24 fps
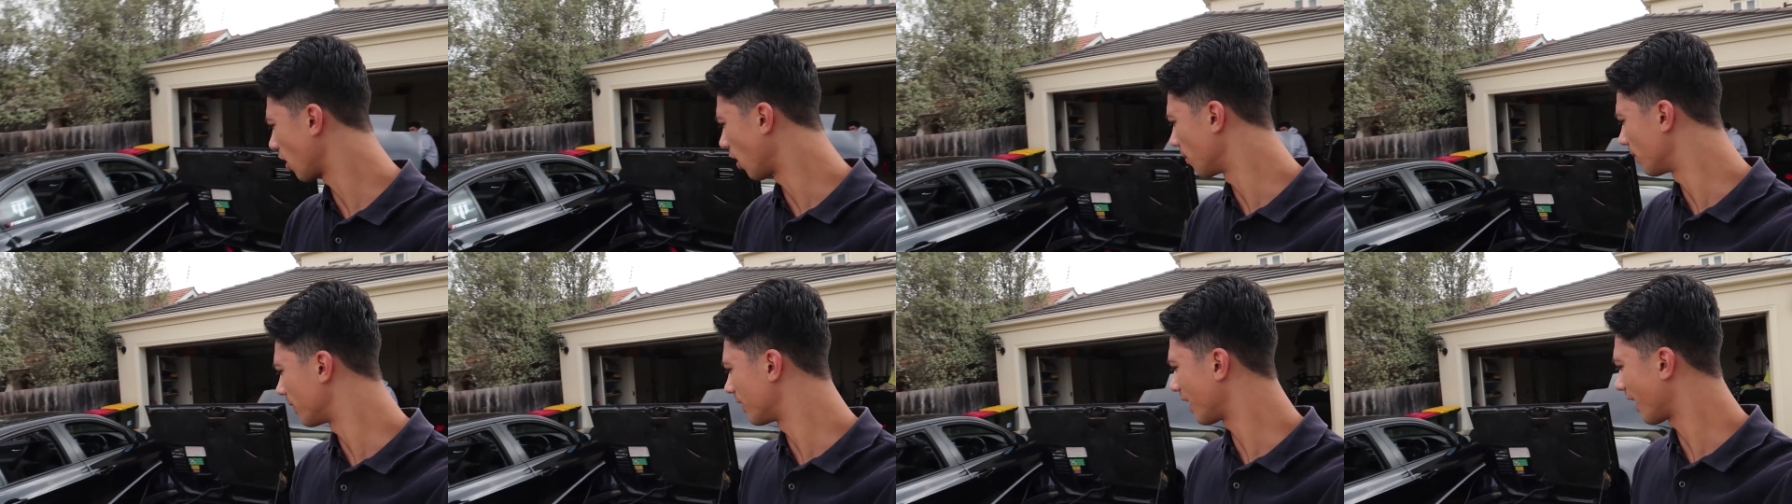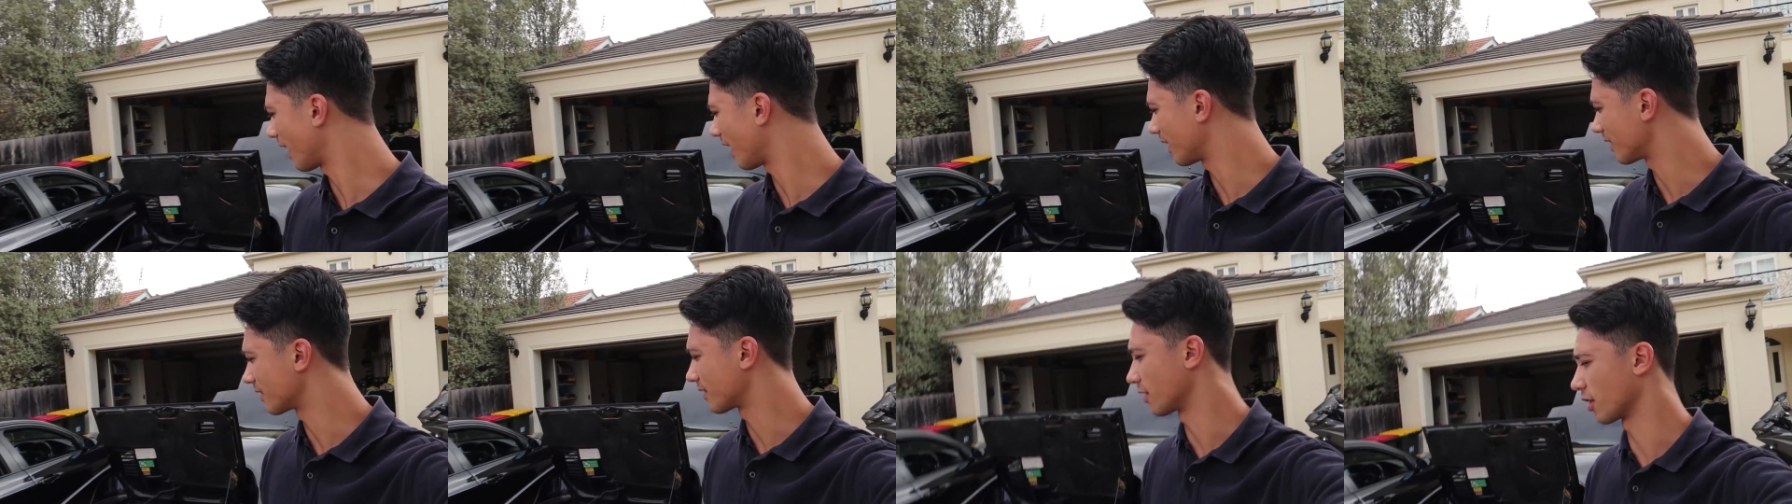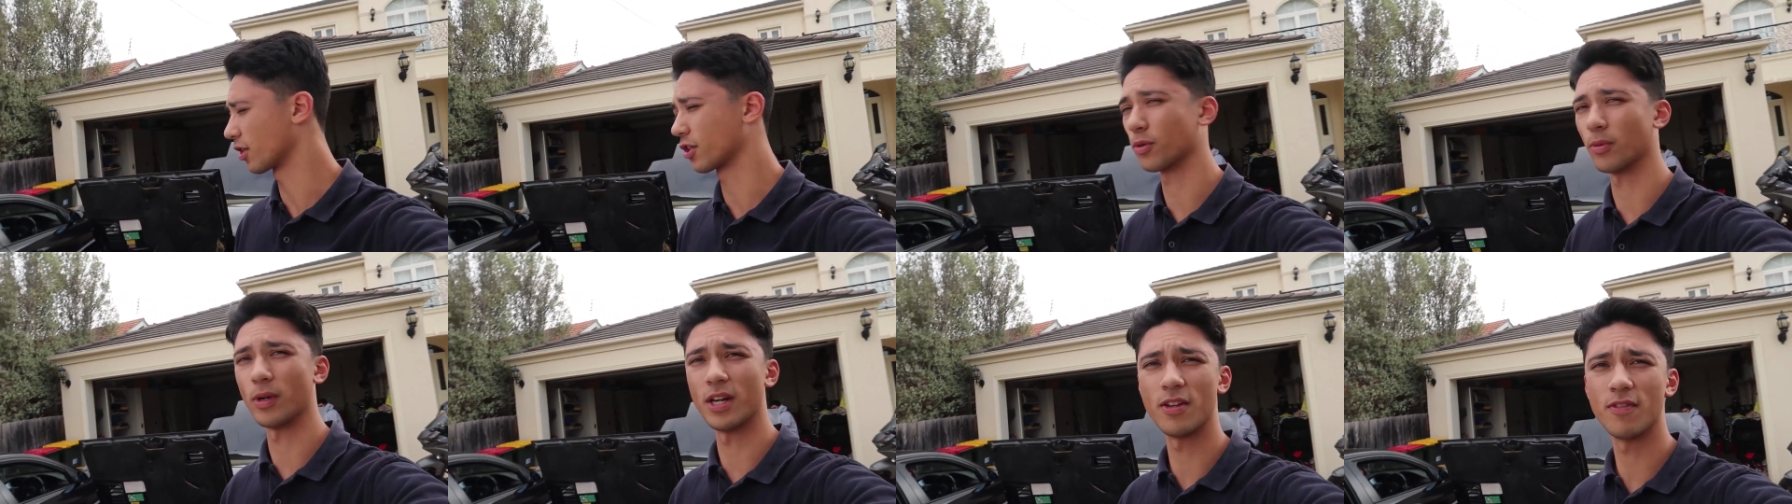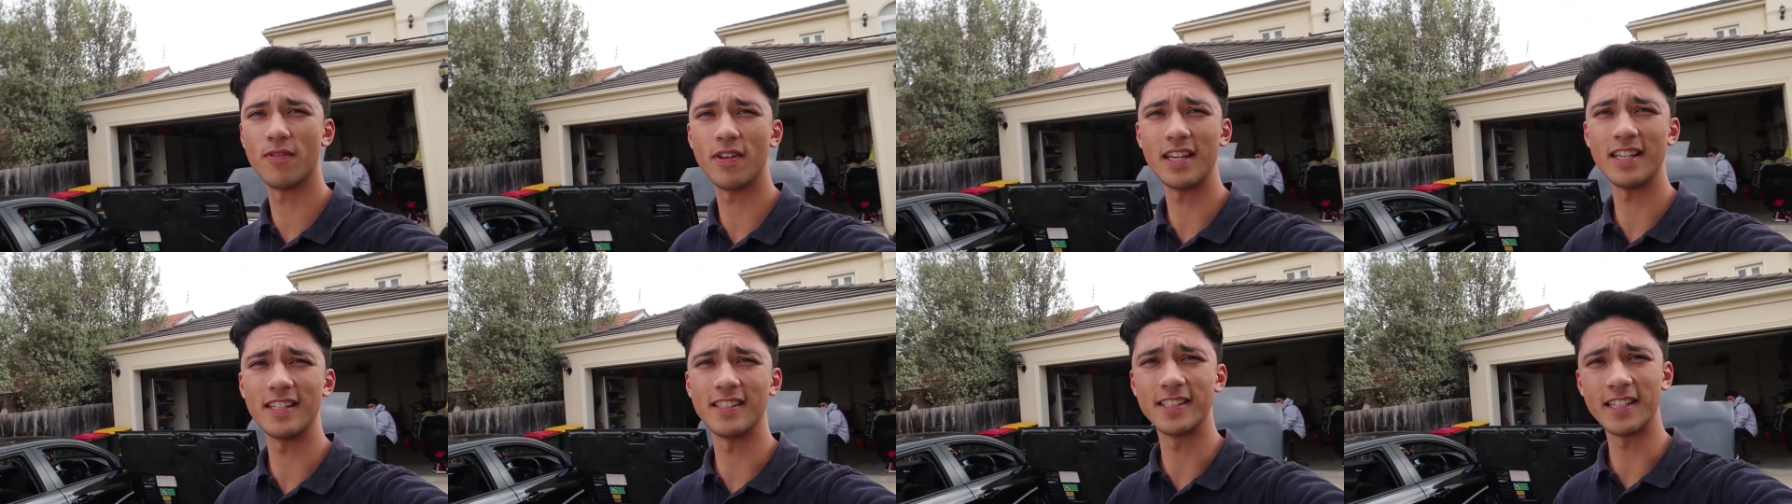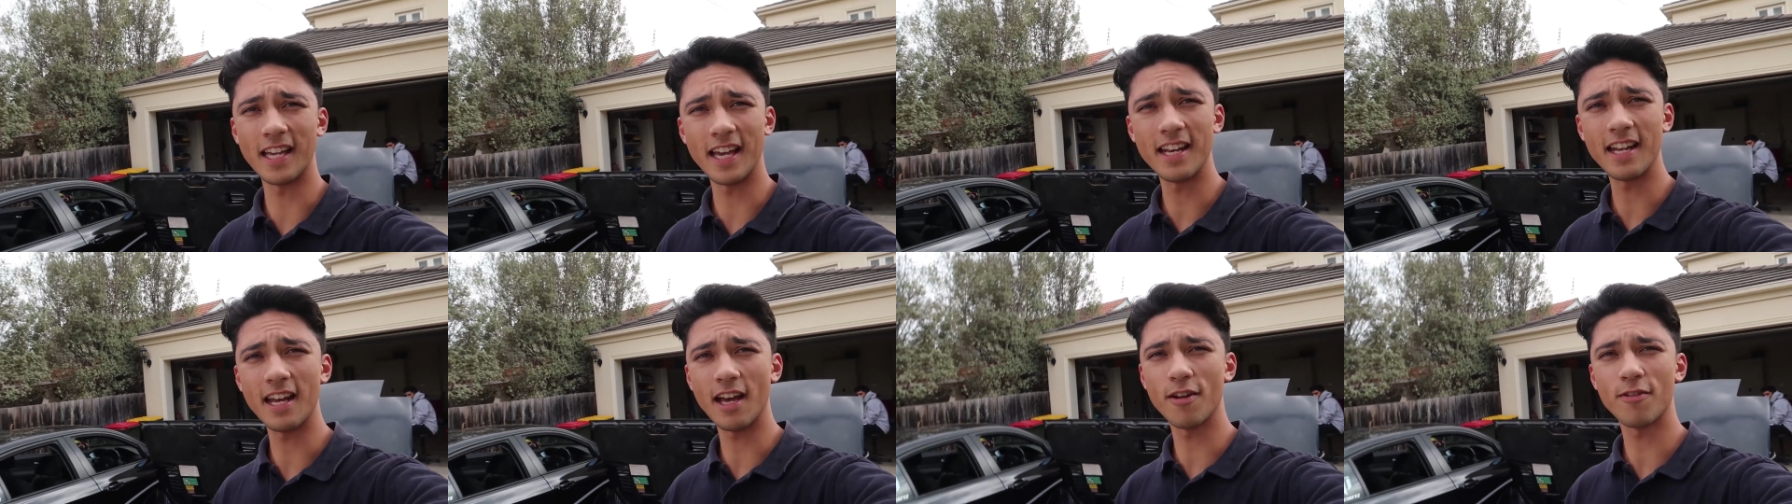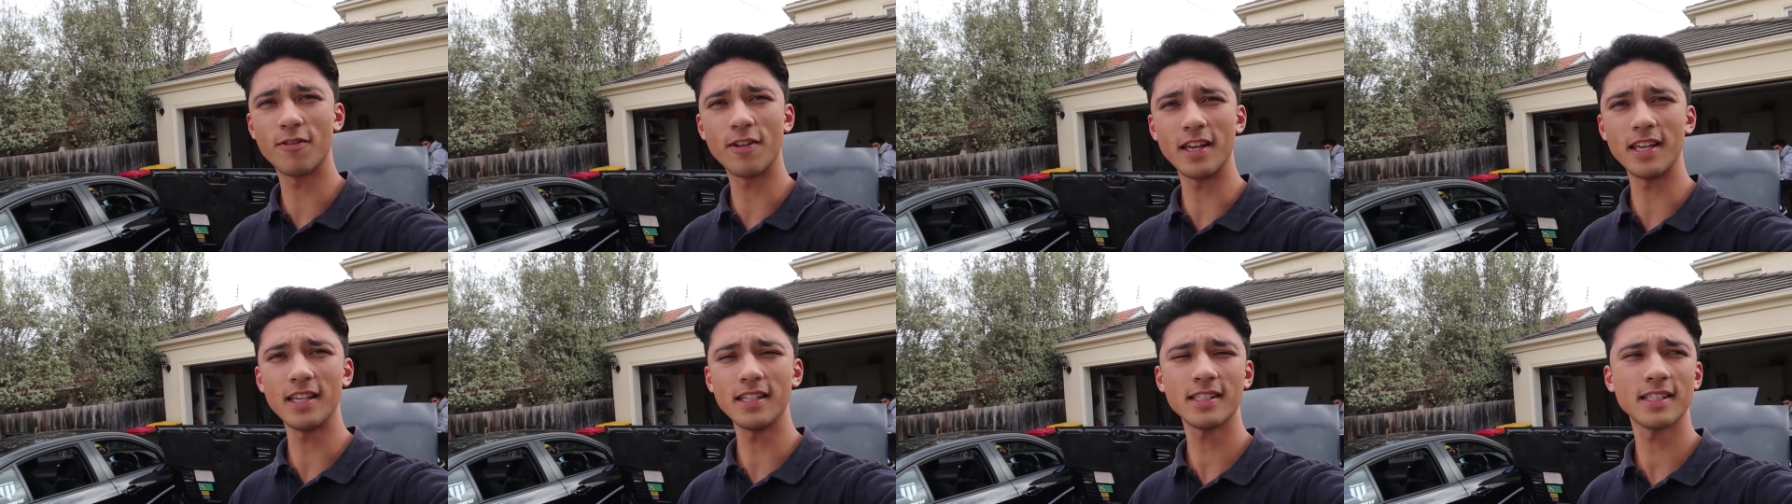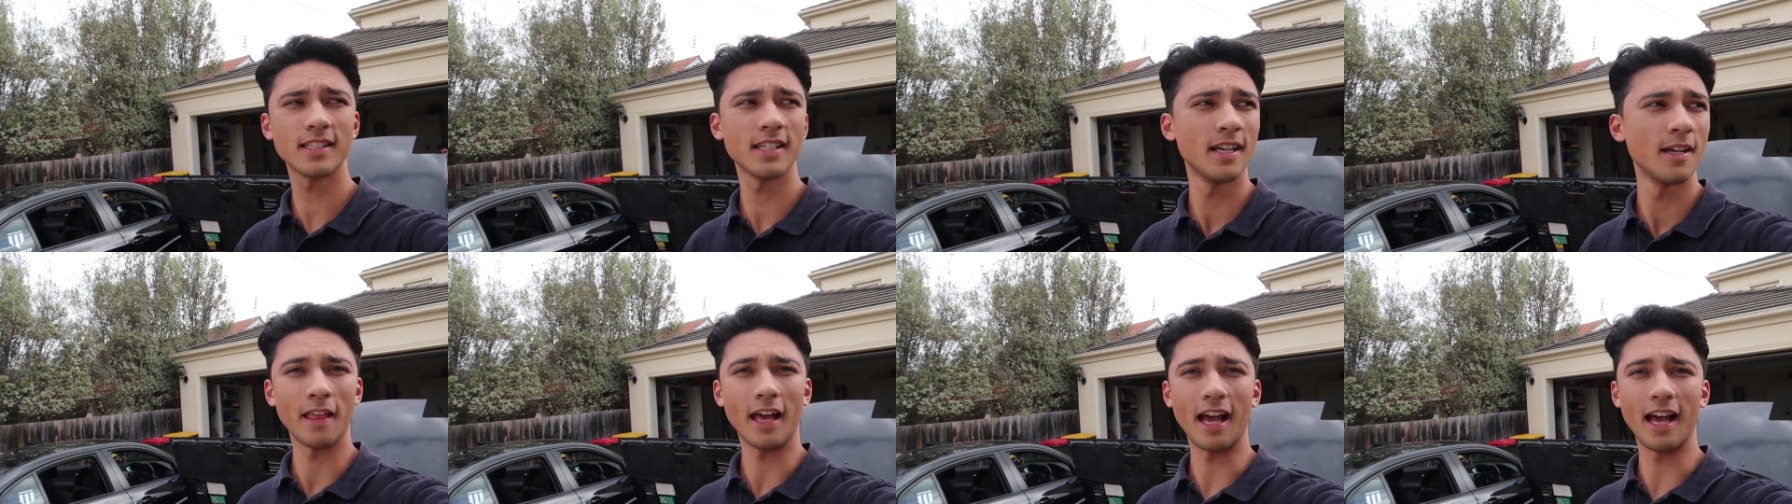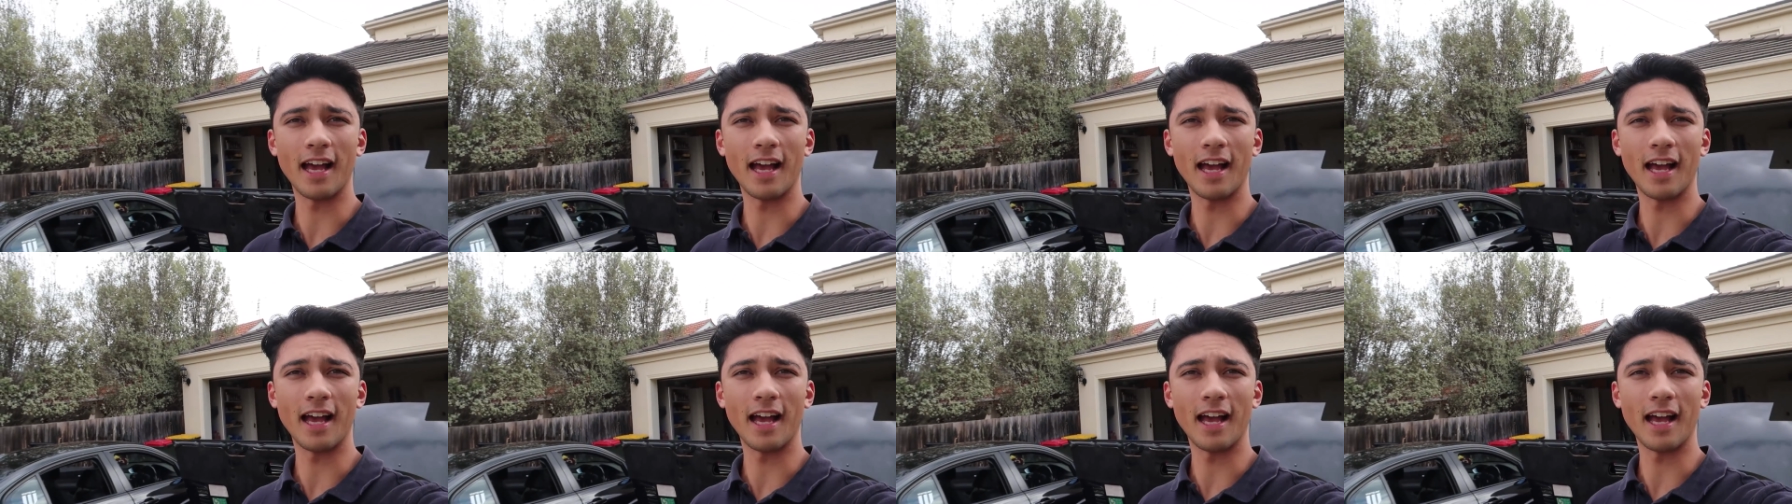common as the 3VZ FEs,